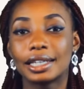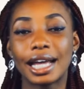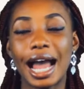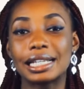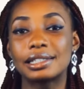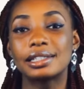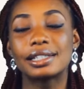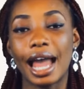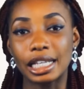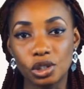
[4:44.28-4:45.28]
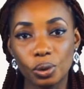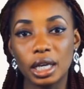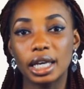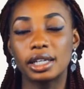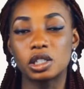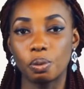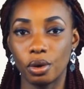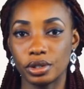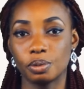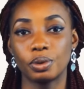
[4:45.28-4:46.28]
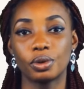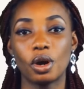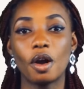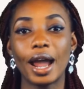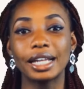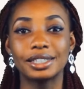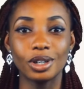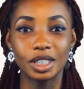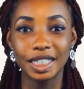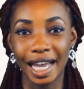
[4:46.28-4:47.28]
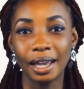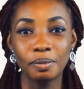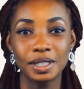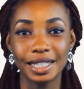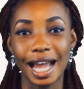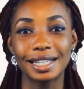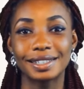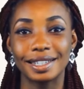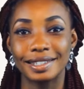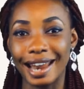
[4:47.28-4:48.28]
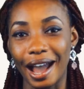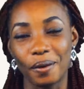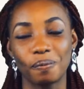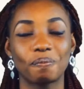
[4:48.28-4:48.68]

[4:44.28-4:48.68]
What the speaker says: the answers as quick as possible. All right, your time starts now.